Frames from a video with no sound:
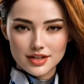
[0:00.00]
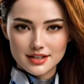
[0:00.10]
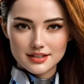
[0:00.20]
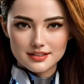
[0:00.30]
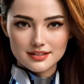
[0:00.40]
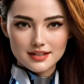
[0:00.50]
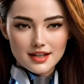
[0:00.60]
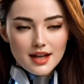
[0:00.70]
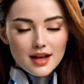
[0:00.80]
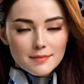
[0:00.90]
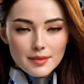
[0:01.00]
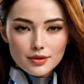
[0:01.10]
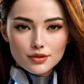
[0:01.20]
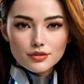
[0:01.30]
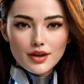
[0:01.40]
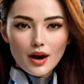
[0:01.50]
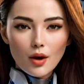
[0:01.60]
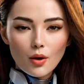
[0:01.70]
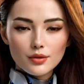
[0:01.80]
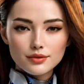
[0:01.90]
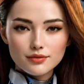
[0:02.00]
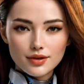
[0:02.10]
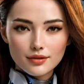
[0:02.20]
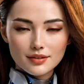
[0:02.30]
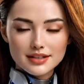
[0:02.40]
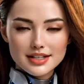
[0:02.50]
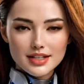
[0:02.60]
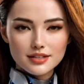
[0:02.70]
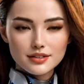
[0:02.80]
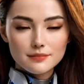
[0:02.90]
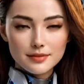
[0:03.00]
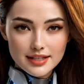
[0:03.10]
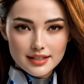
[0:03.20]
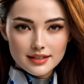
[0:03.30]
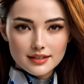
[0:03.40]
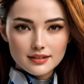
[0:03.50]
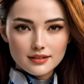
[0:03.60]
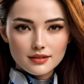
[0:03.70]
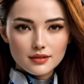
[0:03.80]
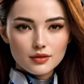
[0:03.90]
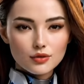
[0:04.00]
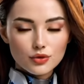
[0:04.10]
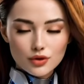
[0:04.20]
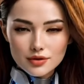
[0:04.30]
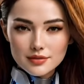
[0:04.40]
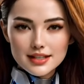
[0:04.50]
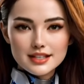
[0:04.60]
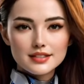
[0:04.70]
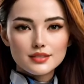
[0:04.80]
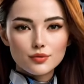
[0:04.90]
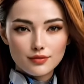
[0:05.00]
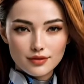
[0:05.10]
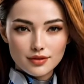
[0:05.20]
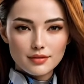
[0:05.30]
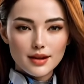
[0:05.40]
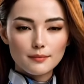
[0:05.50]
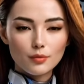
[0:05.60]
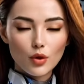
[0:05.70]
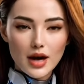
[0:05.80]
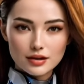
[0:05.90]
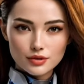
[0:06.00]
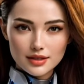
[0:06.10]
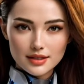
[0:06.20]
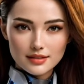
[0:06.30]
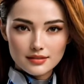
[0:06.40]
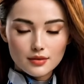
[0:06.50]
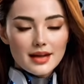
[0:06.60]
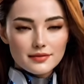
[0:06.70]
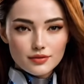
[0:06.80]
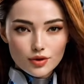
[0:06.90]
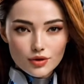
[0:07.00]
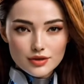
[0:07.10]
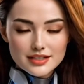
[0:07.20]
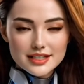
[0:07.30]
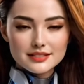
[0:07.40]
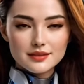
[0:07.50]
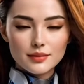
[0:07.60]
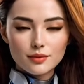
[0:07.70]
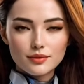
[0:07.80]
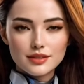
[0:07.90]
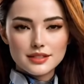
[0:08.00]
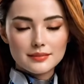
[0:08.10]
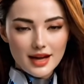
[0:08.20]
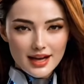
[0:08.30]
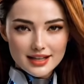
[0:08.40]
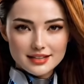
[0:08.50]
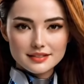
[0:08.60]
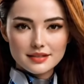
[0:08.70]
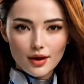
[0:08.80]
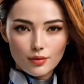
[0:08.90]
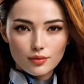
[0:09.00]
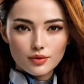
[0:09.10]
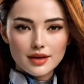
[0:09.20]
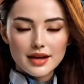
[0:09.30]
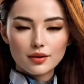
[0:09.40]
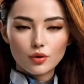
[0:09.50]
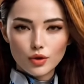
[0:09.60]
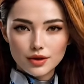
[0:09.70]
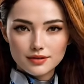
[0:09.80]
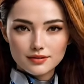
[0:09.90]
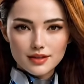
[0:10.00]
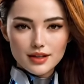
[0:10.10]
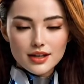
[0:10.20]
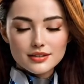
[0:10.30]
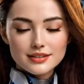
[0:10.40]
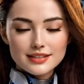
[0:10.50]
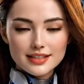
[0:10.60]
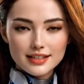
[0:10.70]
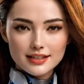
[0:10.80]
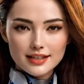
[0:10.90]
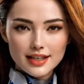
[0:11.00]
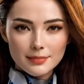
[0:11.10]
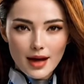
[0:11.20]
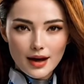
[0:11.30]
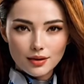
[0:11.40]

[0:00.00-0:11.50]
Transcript: His knight sits on h7 doing nothing, and my bishop can eat it. Many of you would take it, and I nearly did. Let me show you this variation because it is the only frightening line in the game.